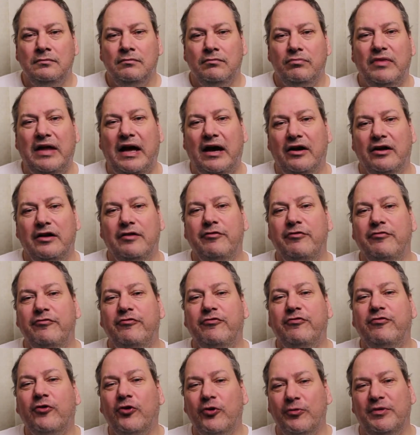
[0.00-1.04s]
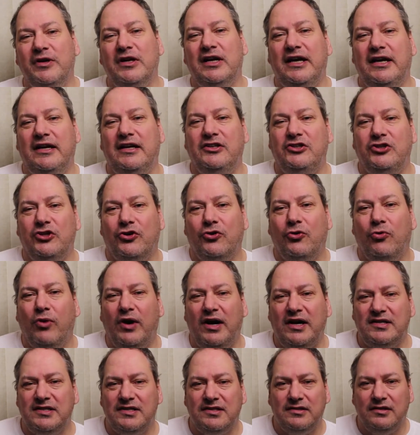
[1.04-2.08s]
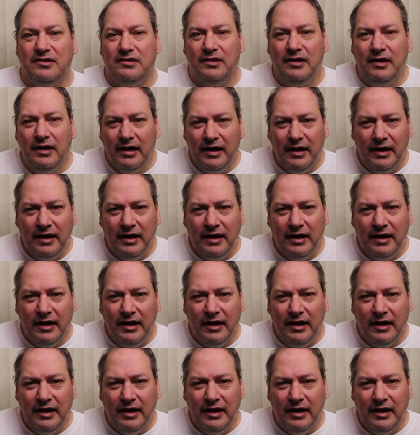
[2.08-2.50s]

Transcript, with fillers: Now you've formulated your question